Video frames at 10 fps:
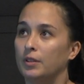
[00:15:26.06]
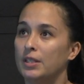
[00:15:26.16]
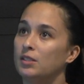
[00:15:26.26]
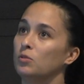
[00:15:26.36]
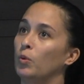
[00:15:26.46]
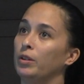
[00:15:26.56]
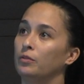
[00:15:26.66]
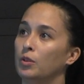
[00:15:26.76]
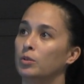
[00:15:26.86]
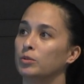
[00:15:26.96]
this is one
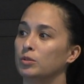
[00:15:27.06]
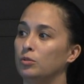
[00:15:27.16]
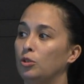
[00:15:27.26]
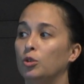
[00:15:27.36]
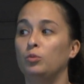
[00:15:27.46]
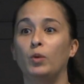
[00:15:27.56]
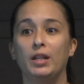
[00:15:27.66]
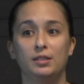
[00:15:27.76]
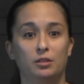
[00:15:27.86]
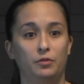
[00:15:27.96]
of those good
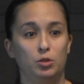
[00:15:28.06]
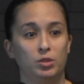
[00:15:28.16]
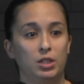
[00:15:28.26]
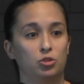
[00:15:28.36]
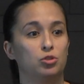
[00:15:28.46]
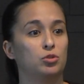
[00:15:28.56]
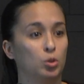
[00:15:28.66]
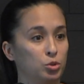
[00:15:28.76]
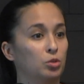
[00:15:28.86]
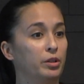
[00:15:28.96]
ways of using
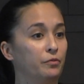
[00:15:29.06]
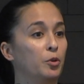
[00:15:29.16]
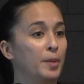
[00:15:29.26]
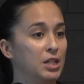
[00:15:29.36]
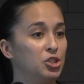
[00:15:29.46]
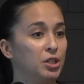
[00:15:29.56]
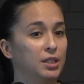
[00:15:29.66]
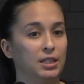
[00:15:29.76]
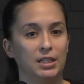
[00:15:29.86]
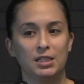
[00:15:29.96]
social
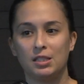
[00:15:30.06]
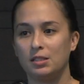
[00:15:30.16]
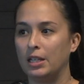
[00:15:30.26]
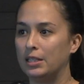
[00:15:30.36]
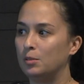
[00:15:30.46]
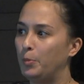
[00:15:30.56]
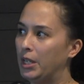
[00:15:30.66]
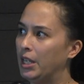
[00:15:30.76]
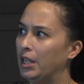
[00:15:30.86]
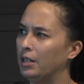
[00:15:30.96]
information, and it's
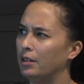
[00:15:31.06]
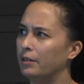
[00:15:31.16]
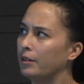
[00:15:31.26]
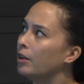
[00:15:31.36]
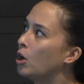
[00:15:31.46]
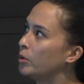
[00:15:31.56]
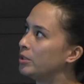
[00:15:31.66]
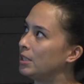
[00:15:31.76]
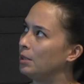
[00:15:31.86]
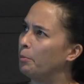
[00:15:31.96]
being
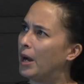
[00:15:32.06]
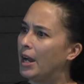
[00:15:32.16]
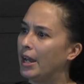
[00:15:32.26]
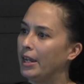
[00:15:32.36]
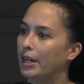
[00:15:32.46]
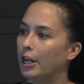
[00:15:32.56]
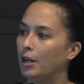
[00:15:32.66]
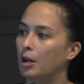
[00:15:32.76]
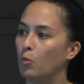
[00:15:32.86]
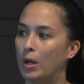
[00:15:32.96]
hosted by
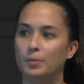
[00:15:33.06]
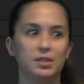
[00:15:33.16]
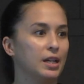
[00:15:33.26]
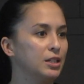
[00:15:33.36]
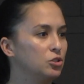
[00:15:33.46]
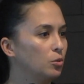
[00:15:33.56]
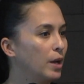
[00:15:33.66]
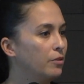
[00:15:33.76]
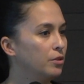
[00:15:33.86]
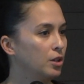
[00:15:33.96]
a website. So
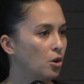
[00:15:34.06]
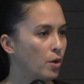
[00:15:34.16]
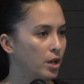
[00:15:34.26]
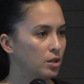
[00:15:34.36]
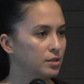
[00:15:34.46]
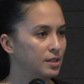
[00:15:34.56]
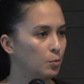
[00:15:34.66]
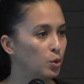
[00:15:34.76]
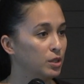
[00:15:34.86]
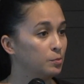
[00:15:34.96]
rather than going on
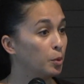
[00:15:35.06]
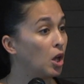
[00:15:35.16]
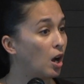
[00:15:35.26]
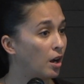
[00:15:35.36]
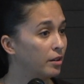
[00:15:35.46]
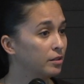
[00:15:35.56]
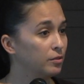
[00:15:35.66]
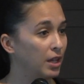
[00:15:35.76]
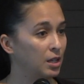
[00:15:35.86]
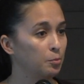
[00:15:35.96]
someone's blog,
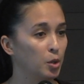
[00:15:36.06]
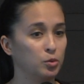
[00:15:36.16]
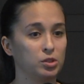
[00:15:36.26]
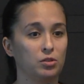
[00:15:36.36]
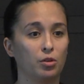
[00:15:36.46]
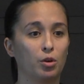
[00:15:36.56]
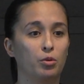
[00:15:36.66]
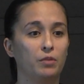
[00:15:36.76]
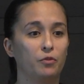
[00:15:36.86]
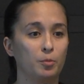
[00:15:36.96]
they can post their
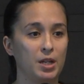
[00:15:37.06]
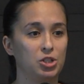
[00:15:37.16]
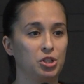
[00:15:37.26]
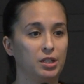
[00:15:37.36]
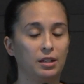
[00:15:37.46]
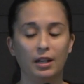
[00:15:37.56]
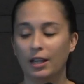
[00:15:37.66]
own information.